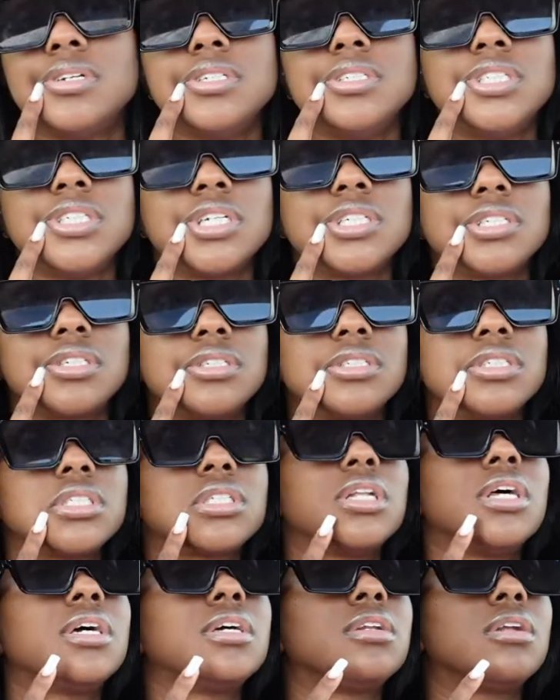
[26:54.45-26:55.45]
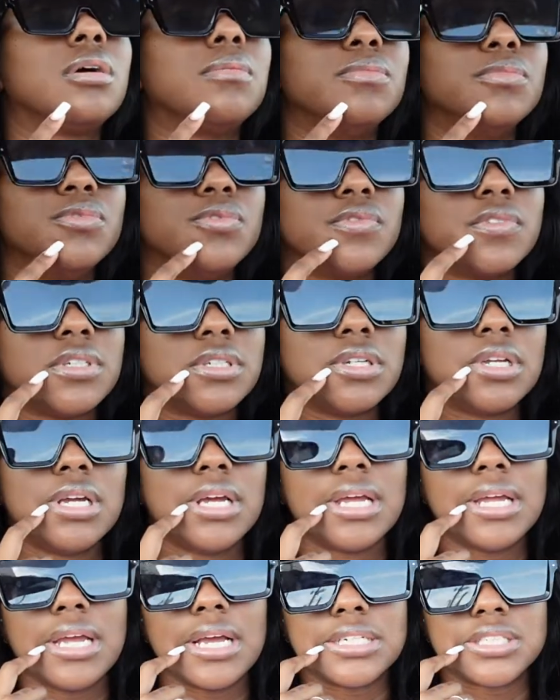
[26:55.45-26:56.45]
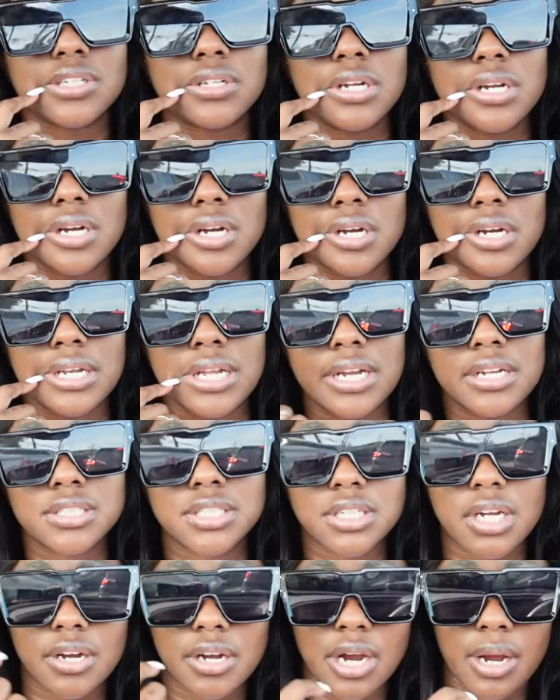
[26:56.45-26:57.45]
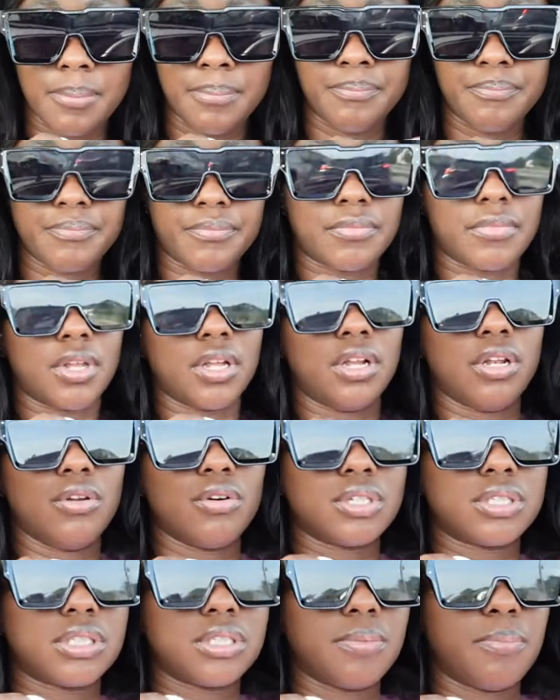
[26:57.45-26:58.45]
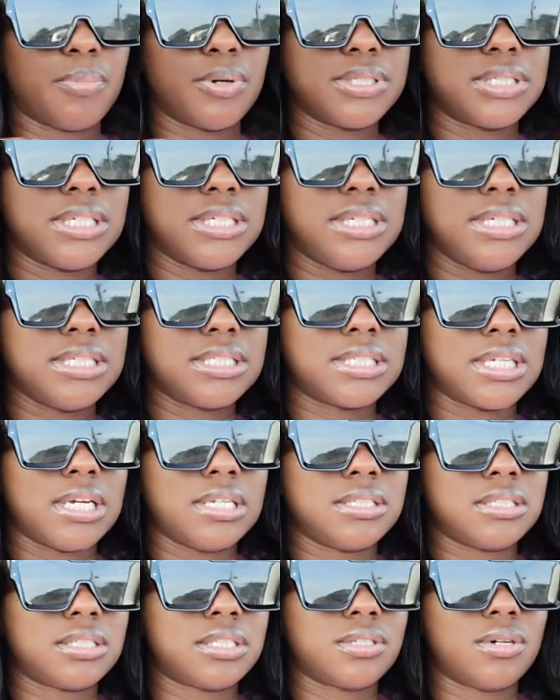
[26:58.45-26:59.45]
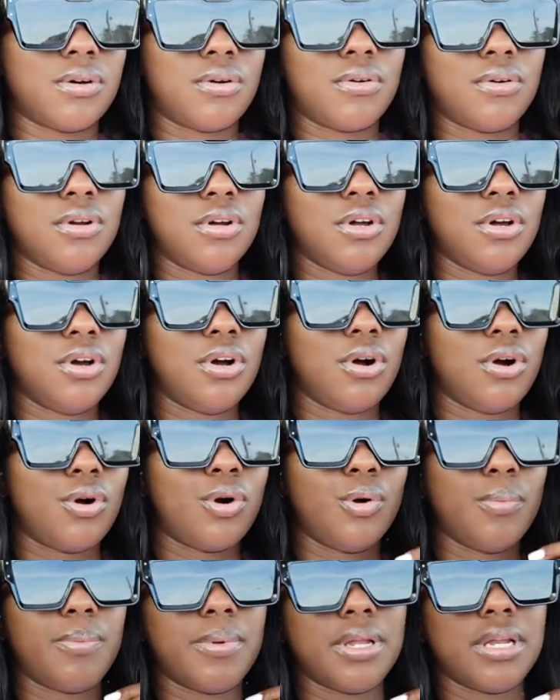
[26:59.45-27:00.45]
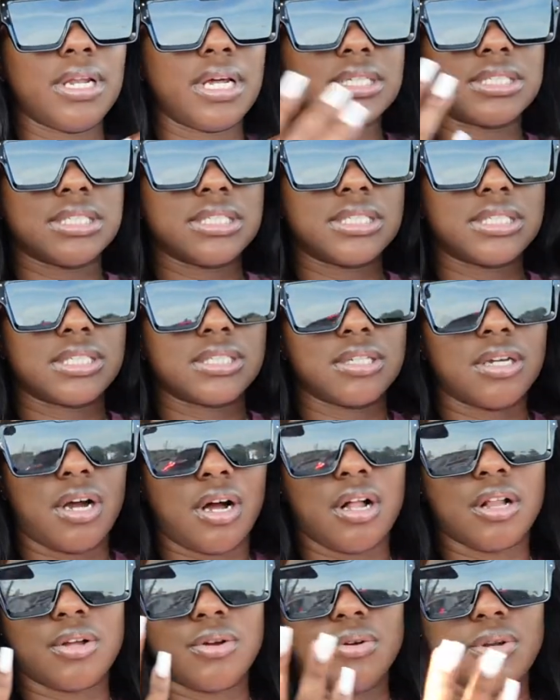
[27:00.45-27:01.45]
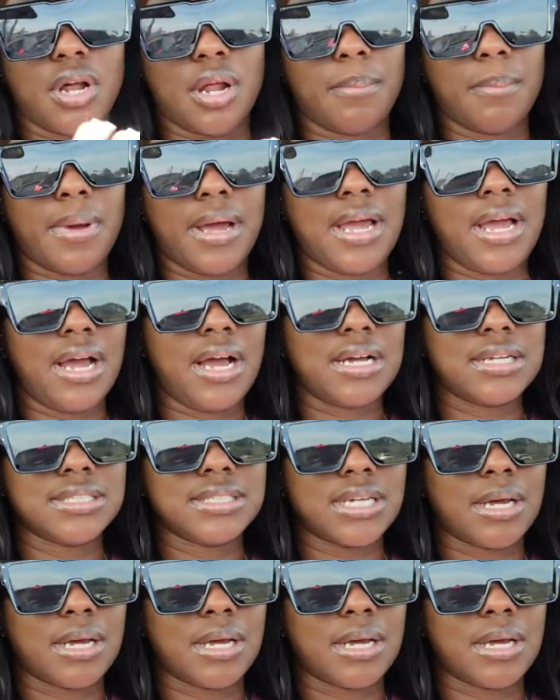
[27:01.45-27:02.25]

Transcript: Judge, this line not moving. Yeah, so their Instagram looked pretty decent, so hoping that it's all good on my hands.